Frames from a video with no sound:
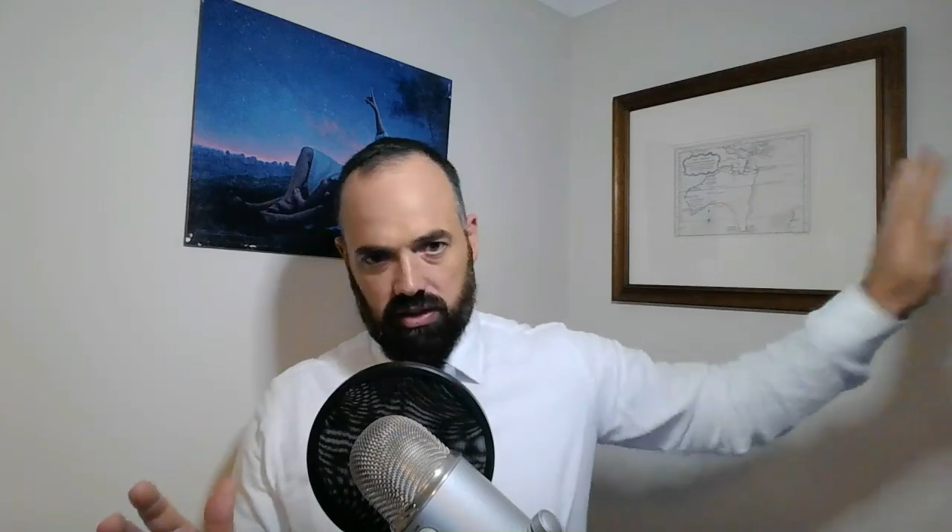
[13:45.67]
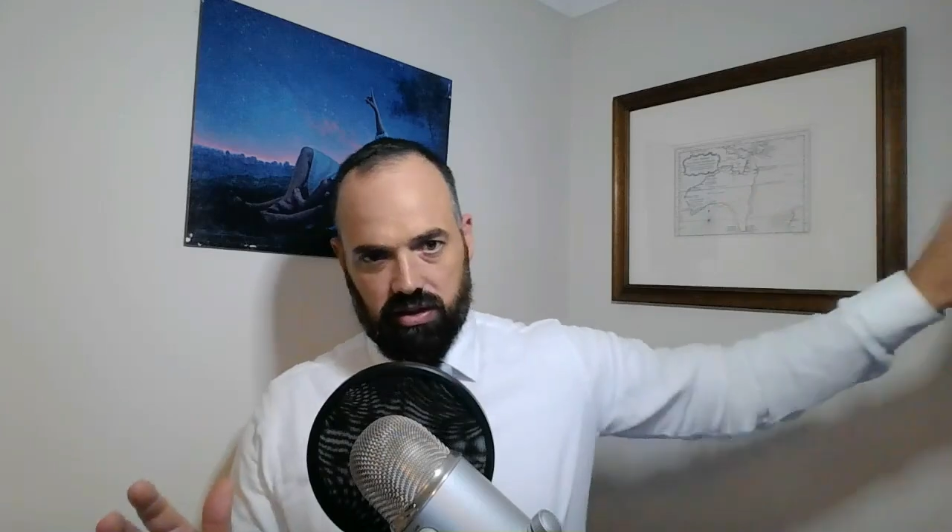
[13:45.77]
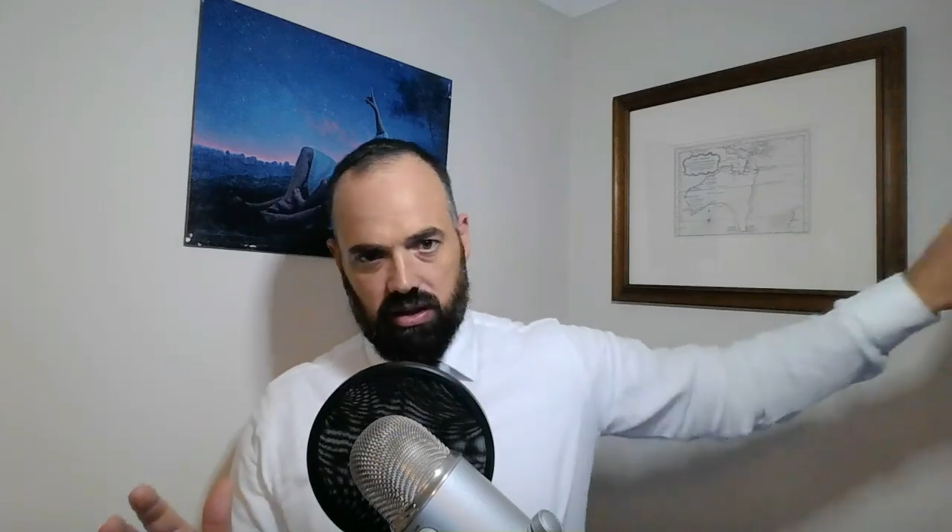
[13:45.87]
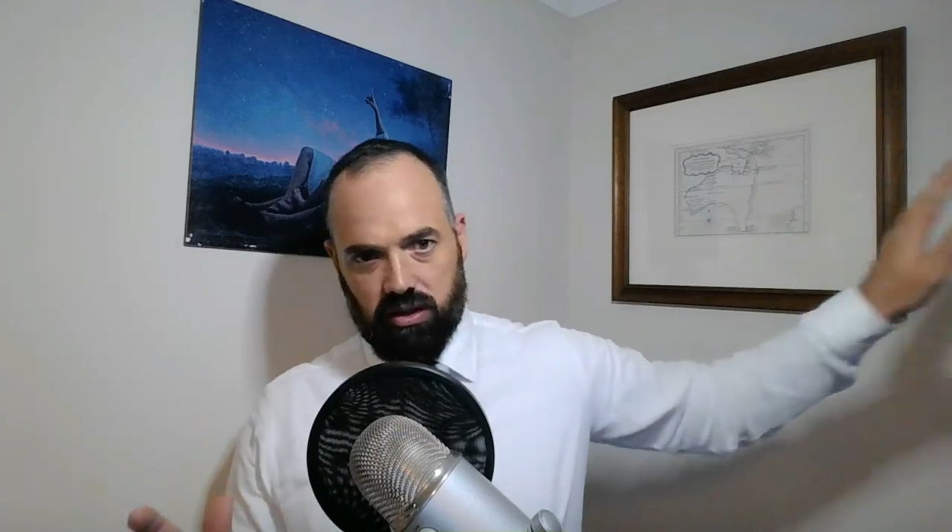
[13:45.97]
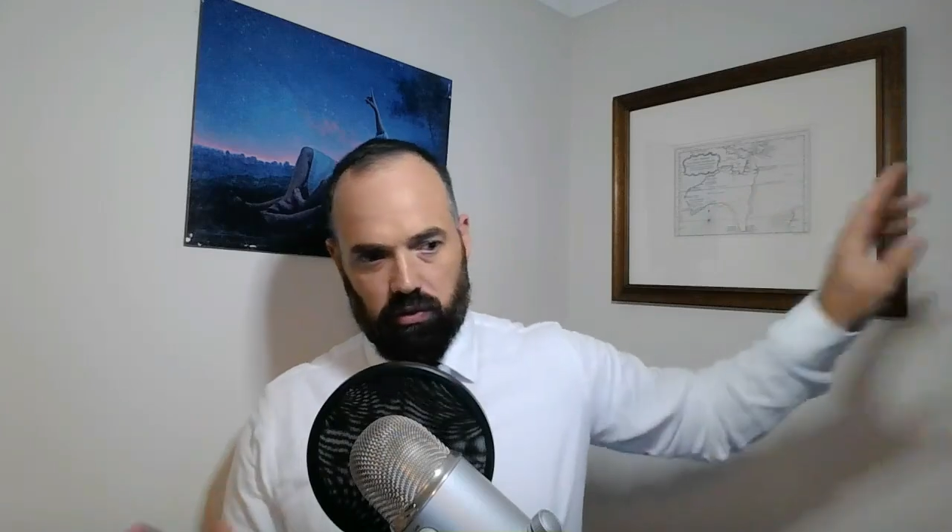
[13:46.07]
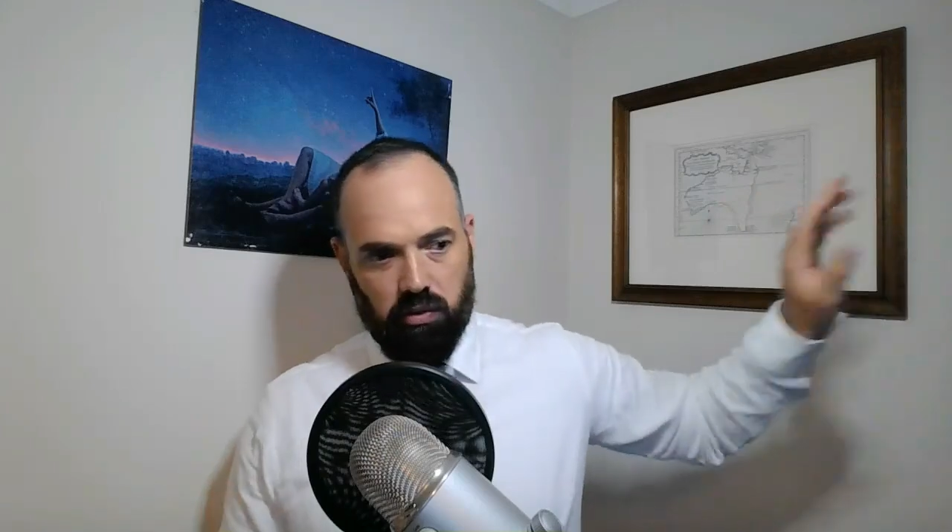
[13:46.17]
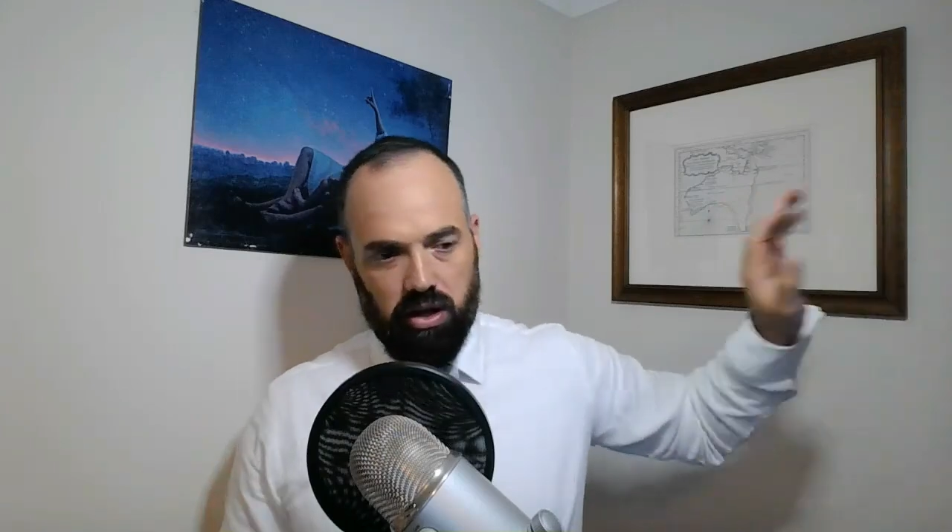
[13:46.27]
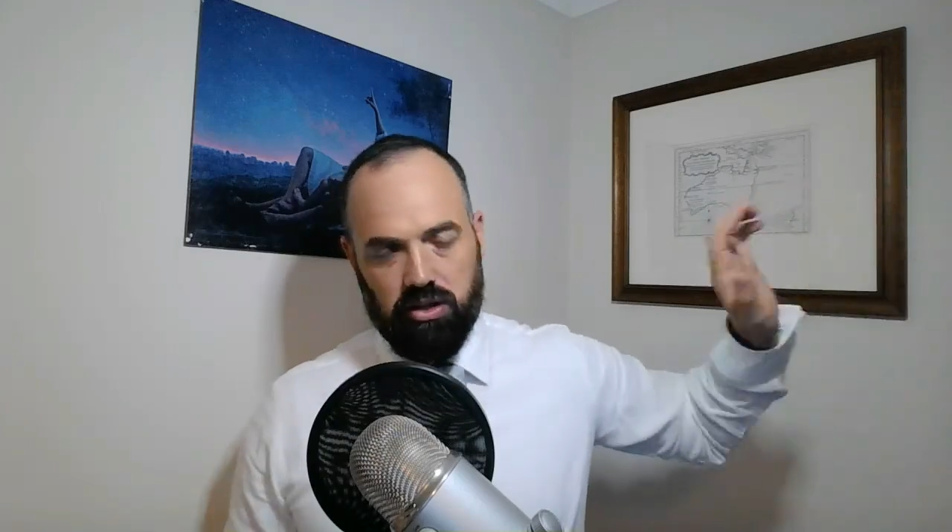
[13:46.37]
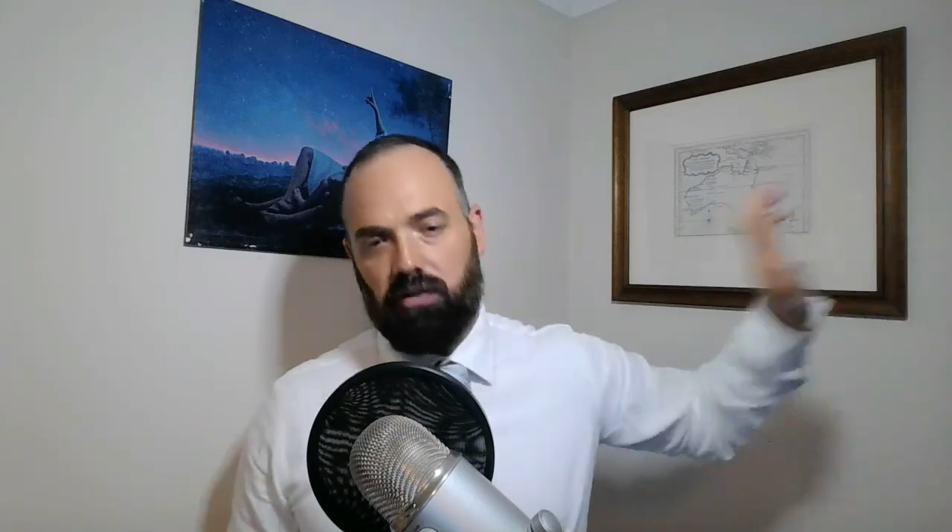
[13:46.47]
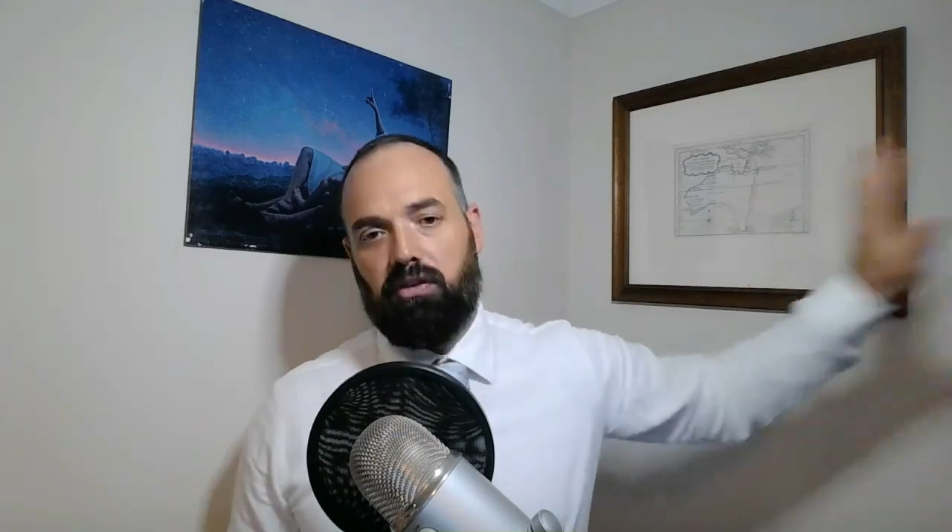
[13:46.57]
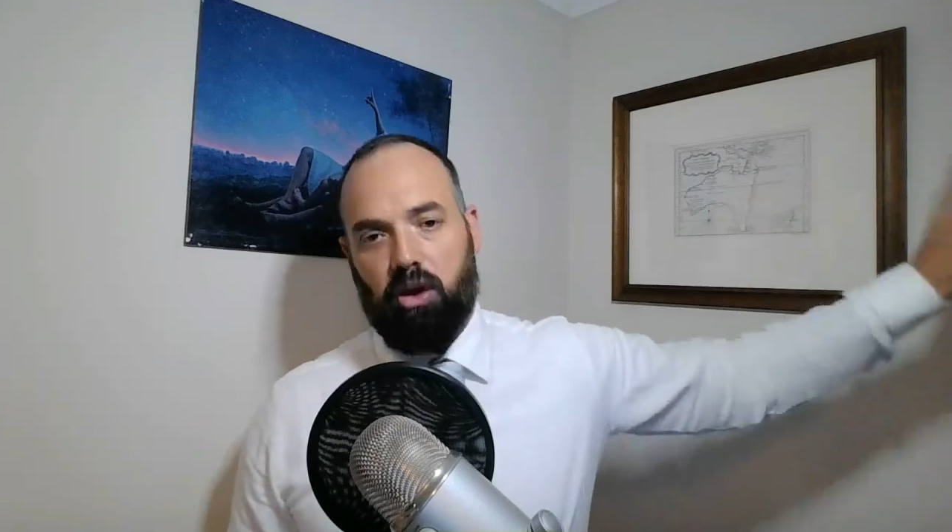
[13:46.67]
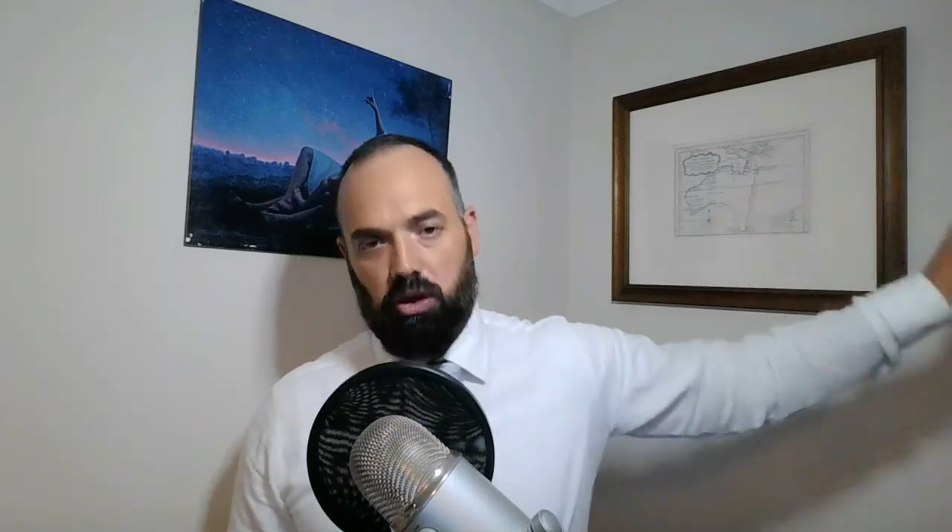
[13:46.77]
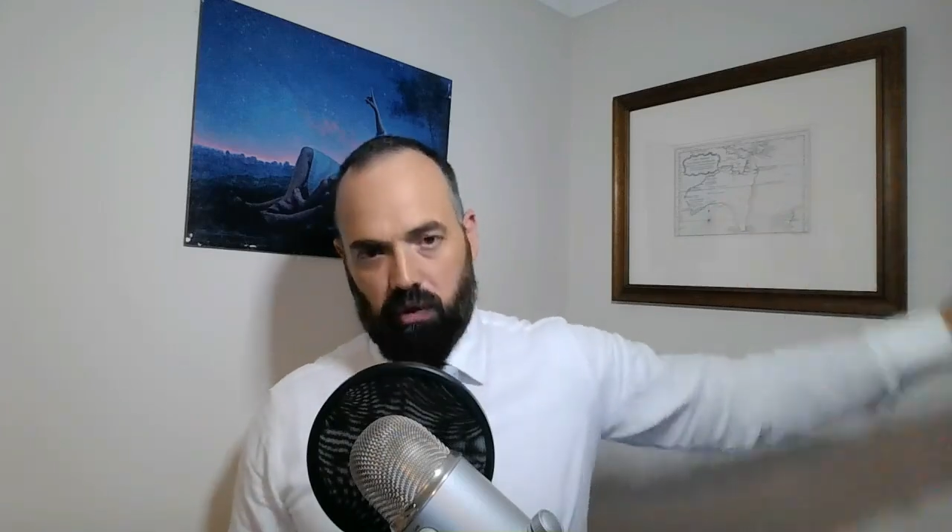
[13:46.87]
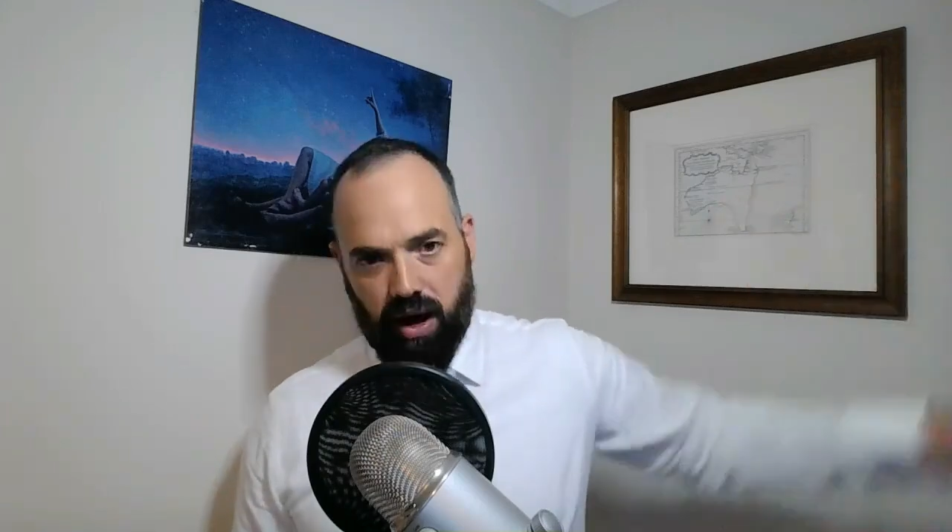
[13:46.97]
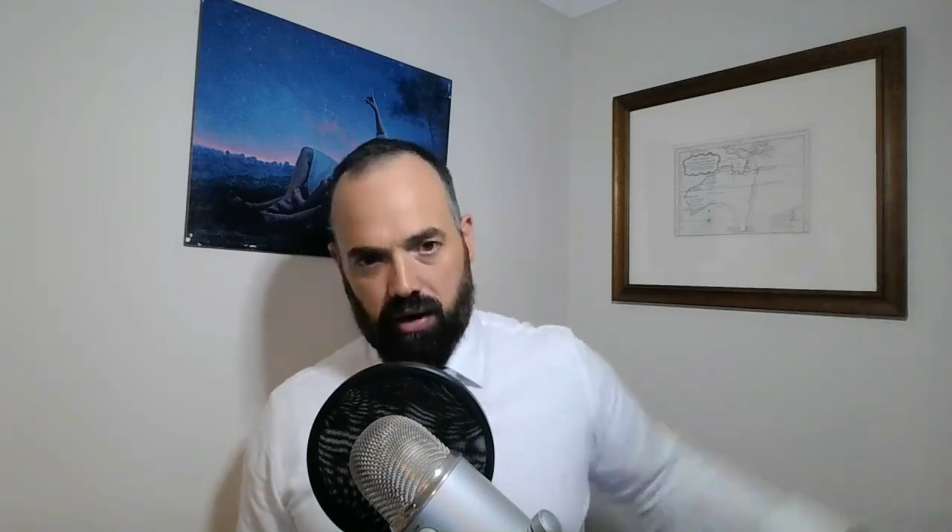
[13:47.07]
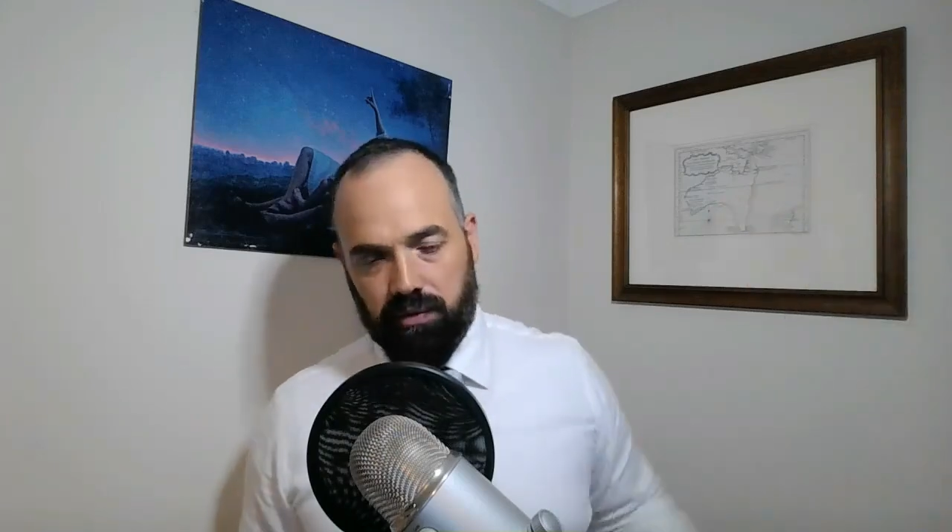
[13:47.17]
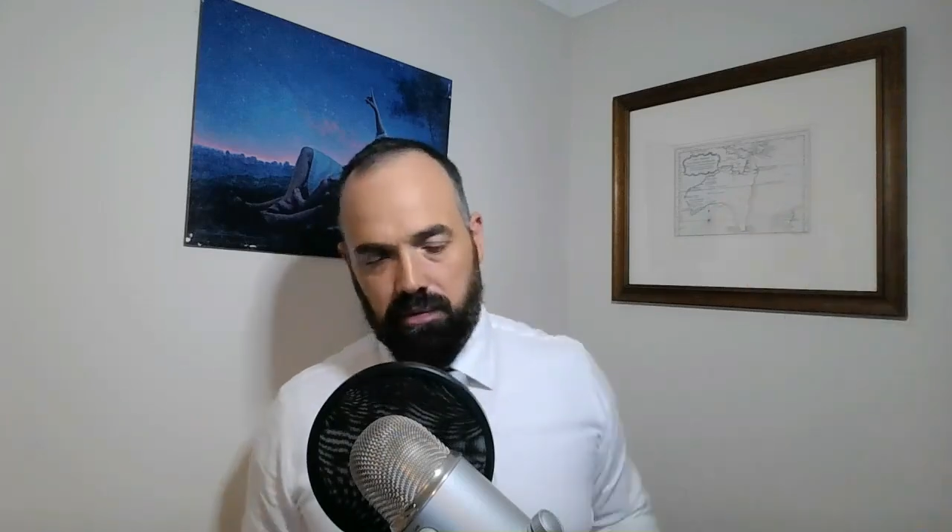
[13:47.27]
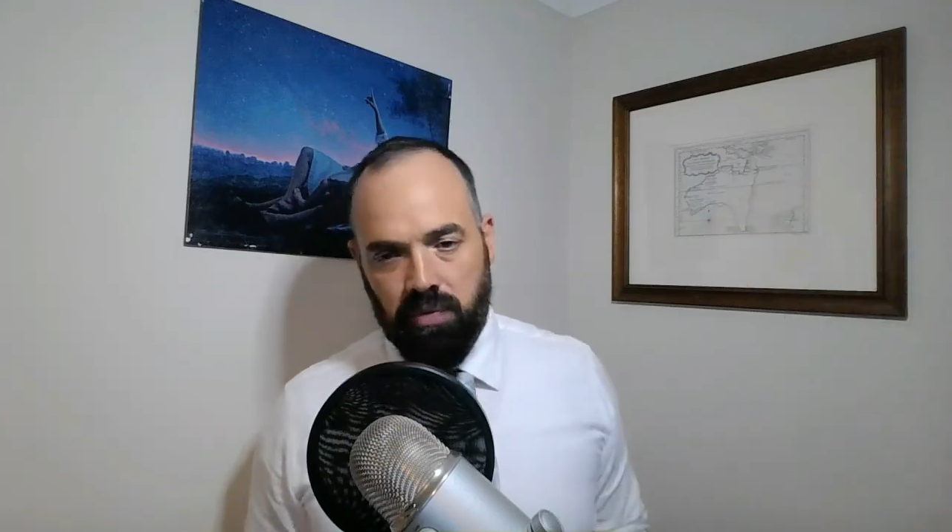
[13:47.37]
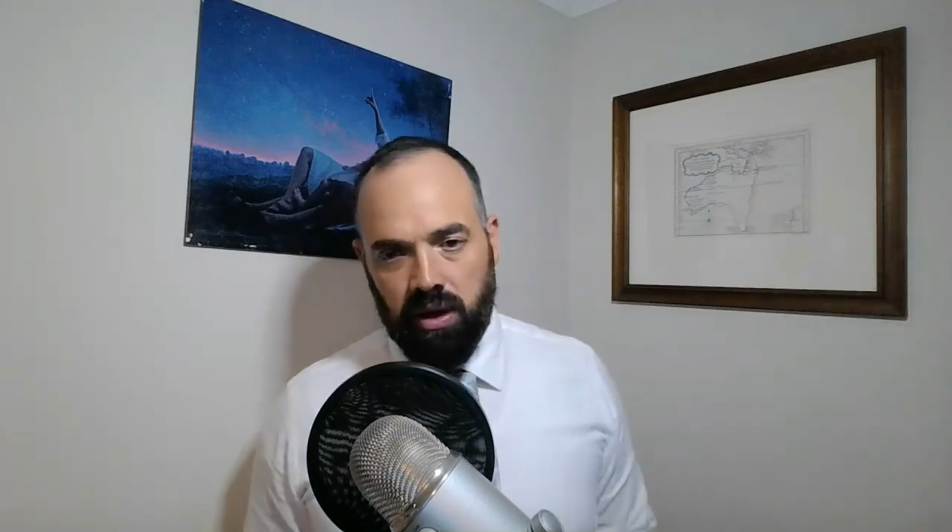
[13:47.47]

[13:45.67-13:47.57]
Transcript: is further out.